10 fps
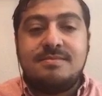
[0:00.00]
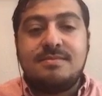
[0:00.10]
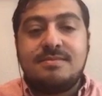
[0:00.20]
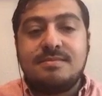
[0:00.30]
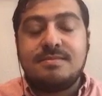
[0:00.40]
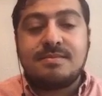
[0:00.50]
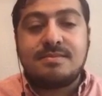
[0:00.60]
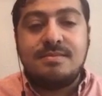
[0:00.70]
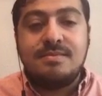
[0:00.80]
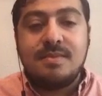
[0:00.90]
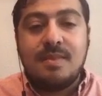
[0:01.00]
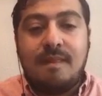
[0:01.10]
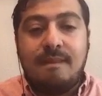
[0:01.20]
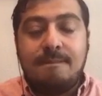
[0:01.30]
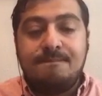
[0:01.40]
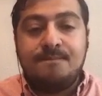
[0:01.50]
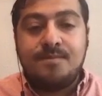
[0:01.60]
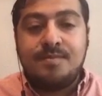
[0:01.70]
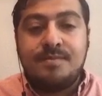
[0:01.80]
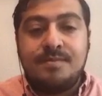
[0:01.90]

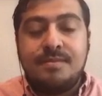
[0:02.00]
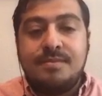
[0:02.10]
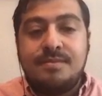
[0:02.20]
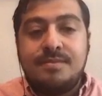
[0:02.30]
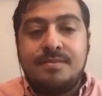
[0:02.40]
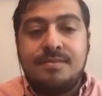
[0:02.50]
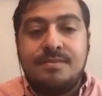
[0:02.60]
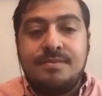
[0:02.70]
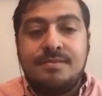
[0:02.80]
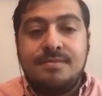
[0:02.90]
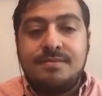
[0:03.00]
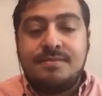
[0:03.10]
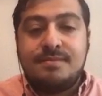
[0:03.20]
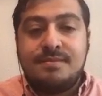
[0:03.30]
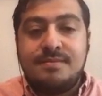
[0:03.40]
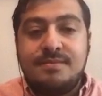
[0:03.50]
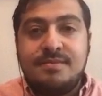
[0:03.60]
This person isn't speaking.